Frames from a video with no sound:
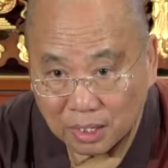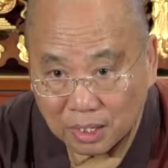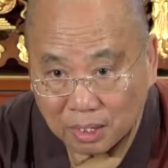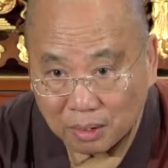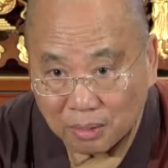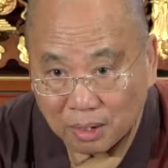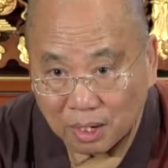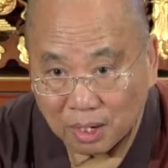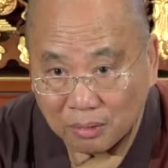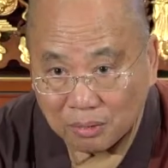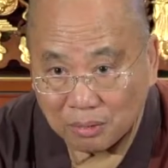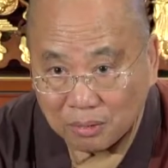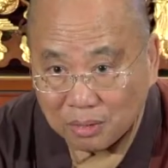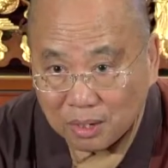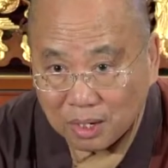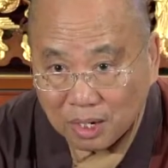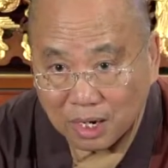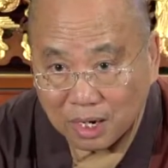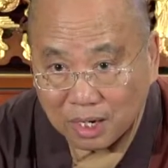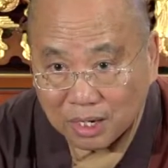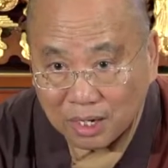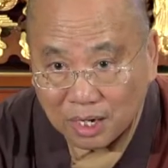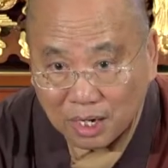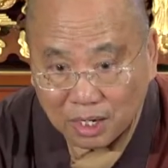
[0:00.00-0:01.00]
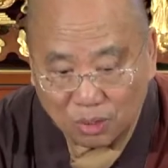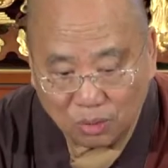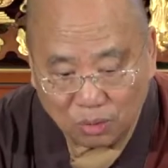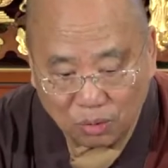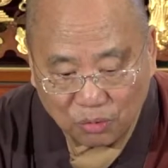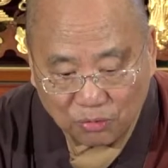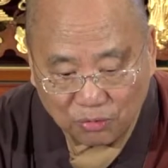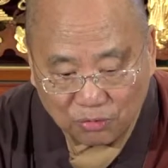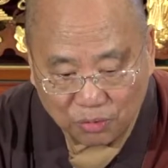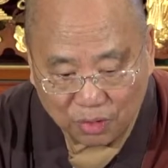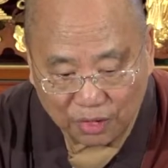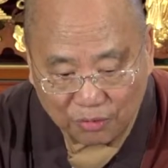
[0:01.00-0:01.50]
I can't
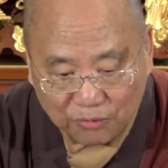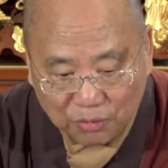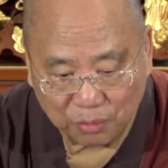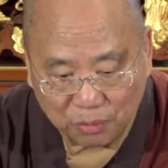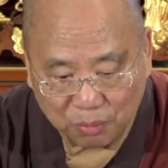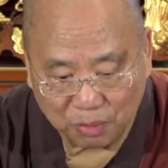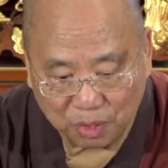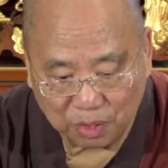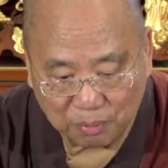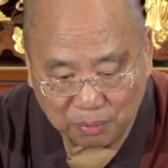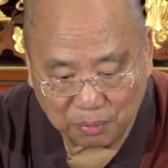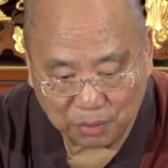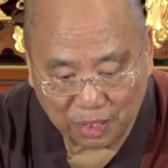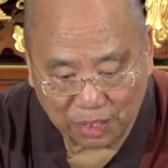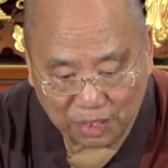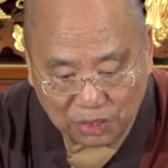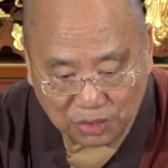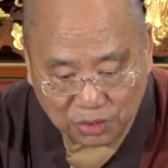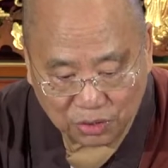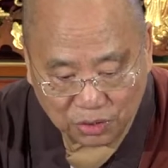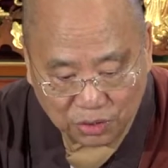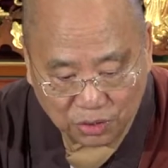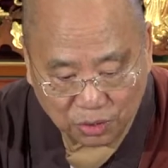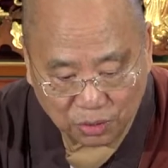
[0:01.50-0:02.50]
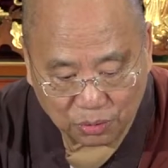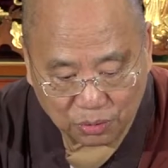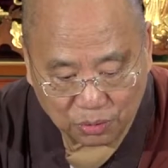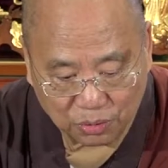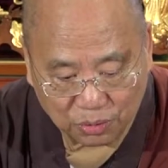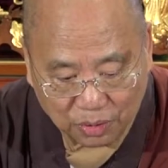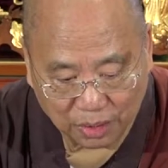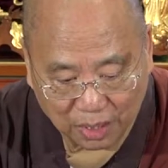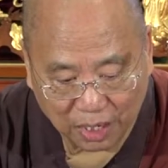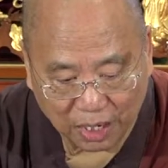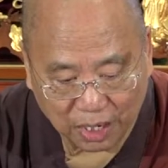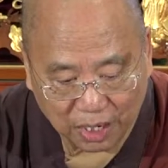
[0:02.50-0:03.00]
go through every one, but I just show
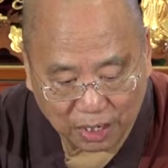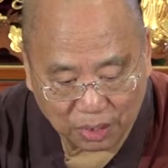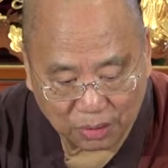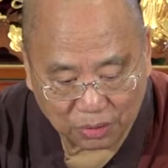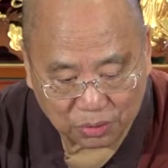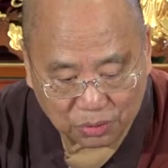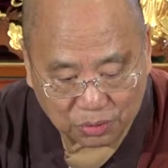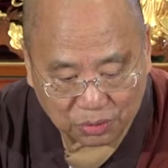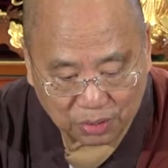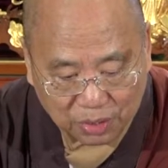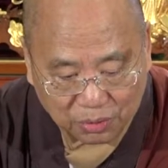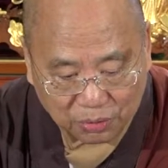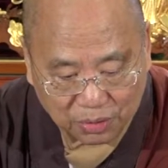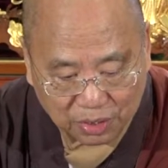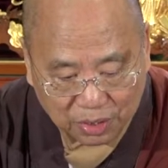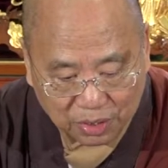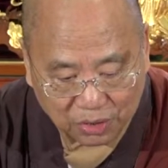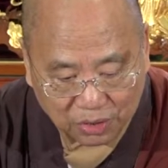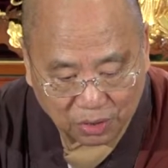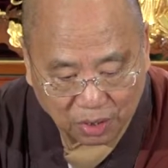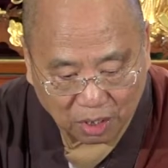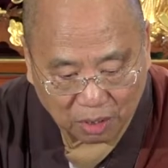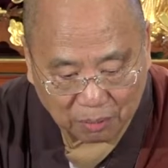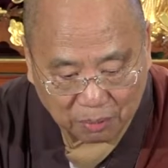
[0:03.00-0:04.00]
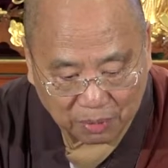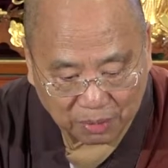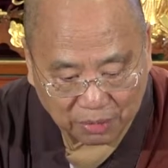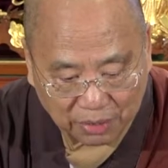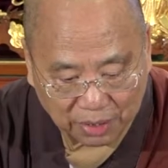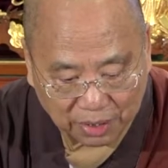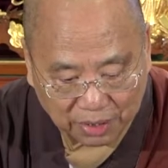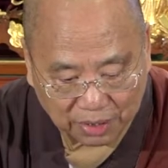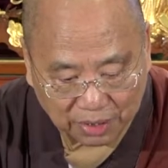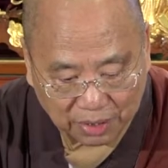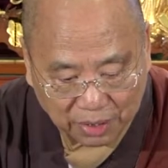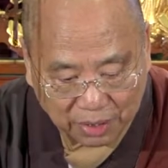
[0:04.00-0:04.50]
you now so that we can talk about
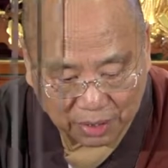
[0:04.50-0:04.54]
it next